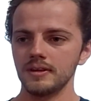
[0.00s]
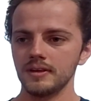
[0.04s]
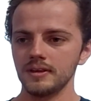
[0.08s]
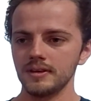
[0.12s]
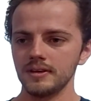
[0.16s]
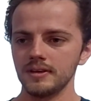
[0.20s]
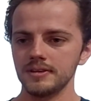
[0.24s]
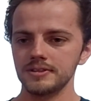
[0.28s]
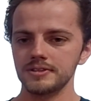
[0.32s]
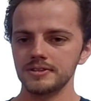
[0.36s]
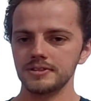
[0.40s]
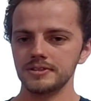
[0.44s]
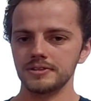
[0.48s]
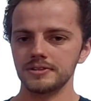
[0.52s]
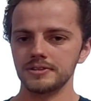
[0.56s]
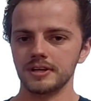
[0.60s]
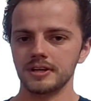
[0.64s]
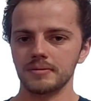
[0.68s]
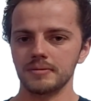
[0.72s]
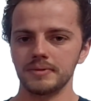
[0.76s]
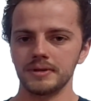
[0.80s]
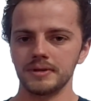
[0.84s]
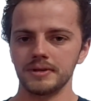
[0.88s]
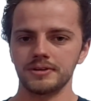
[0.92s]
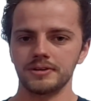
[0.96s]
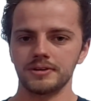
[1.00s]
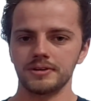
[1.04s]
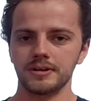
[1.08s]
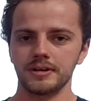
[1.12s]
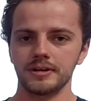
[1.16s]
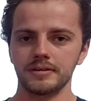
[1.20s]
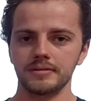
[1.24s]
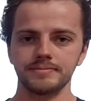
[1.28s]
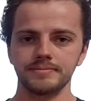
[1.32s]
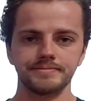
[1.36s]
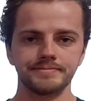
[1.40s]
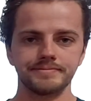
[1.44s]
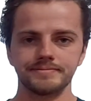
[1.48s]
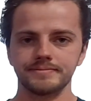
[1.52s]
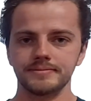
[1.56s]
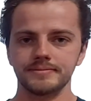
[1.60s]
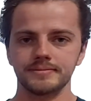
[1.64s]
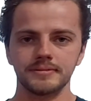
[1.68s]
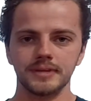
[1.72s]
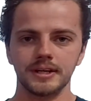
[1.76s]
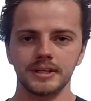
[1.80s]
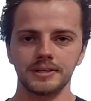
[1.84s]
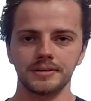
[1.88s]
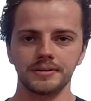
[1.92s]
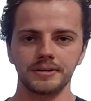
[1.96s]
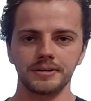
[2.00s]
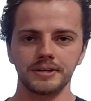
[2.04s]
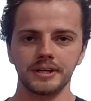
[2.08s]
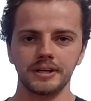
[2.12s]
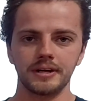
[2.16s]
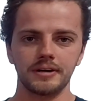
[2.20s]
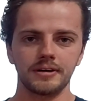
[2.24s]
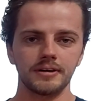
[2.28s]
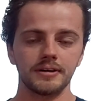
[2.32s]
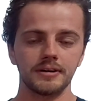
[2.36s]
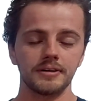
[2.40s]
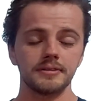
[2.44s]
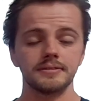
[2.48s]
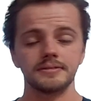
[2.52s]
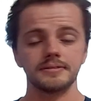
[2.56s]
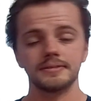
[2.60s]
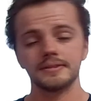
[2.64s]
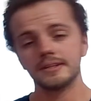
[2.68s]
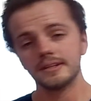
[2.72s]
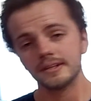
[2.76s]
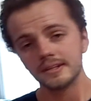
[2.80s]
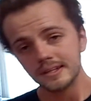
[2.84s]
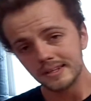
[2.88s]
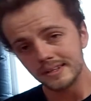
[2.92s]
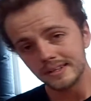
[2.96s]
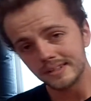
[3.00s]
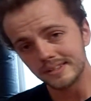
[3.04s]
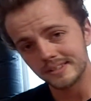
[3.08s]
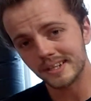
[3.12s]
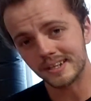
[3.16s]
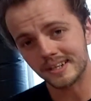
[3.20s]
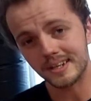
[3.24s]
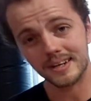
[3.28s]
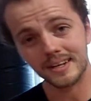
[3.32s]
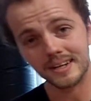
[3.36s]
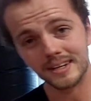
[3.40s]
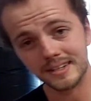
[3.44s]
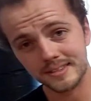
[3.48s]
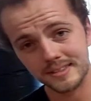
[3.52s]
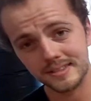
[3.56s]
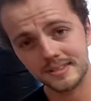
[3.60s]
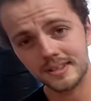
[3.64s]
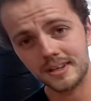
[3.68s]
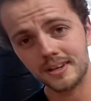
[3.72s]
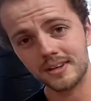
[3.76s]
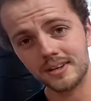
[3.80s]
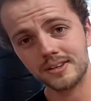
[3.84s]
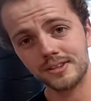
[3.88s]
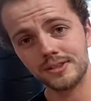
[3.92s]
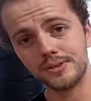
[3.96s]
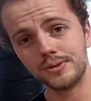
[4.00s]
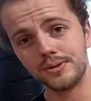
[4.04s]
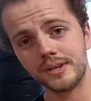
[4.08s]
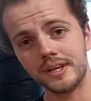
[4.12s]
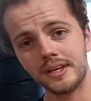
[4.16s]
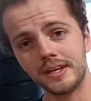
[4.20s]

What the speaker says: Still not a big turnout. I don't care. It's kind of nice talking to a